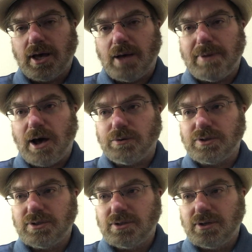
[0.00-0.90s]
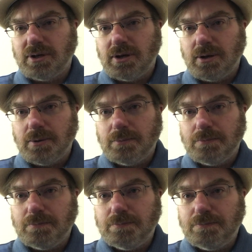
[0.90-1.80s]
about
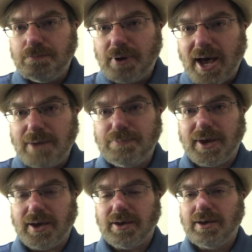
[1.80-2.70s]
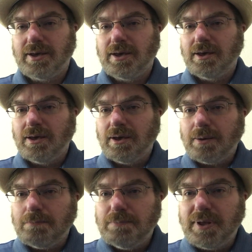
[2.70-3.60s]
piping,
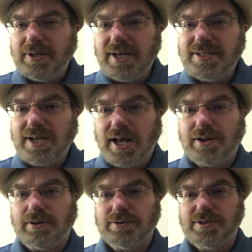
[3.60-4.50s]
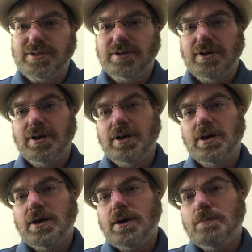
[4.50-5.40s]
building tunnels,
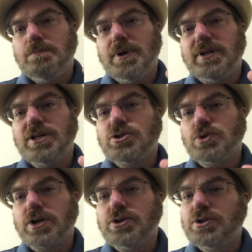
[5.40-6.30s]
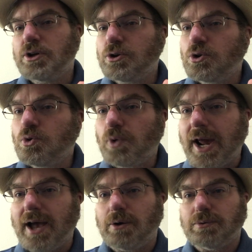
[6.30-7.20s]
building structures
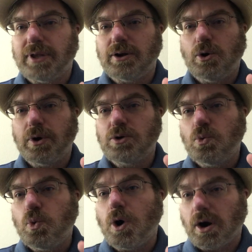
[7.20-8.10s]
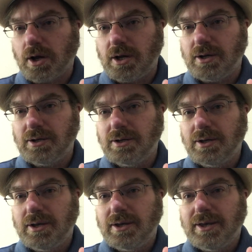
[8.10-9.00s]
underground that are going to work
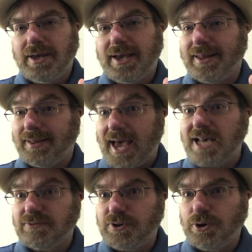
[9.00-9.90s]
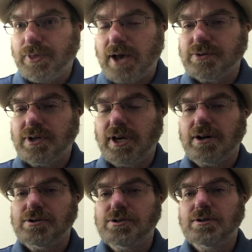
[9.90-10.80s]
and last for 2,000
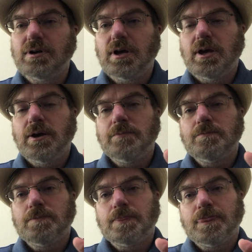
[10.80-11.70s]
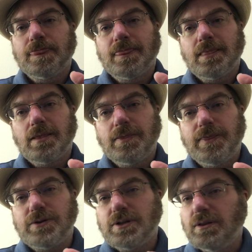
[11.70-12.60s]
years.
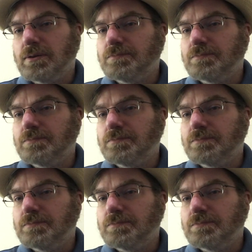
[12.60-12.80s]
There's